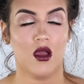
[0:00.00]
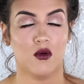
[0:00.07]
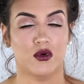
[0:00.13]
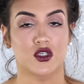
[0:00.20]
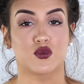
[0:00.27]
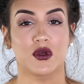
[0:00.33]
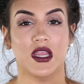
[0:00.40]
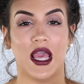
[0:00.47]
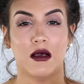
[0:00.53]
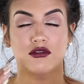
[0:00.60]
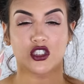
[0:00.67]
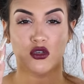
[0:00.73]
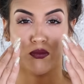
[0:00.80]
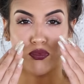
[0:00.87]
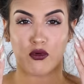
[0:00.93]
which really
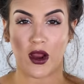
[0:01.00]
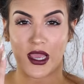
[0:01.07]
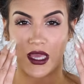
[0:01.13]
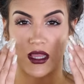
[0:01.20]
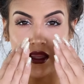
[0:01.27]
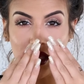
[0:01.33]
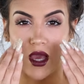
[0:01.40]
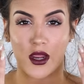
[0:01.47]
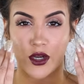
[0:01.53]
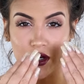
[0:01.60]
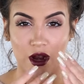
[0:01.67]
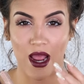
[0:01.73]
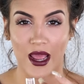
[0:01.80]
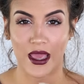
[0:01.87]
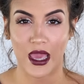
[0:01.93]
helps to brighten the
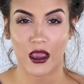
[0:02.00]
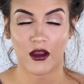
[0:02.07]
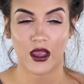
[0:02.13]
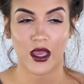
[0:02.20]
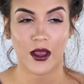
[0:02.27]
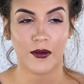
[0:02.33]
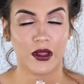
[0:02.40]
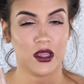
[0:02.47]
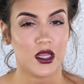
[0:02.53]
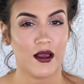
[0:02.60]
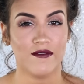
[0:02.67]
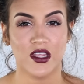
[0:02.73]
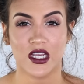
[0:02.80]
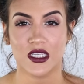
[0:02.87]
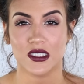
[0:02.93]
under eye area.
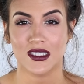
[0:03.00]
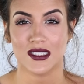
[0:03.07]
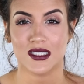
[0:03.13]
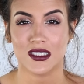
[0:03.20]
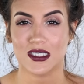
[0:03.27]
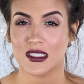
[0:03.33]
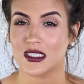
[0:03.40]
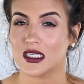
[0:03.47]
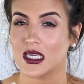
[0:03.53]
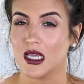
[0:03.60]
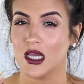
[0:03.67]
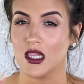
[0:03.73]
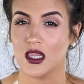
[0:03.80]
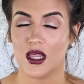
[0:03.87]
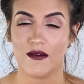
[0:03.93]
Love the consistency,
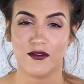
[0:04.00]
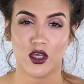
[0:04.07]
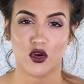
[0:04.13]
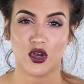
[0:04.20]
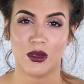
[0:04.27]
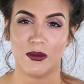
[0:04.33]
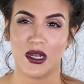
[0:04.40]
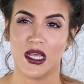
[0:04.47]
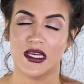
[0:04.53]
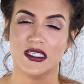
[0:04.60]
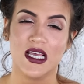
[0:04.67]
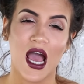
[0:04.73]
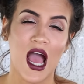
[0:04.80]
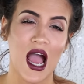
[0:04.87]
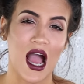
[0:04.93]
love the
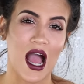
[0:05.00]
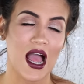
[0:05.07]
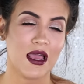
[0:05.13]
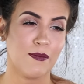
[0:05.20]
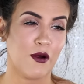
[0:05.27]
creaminess. I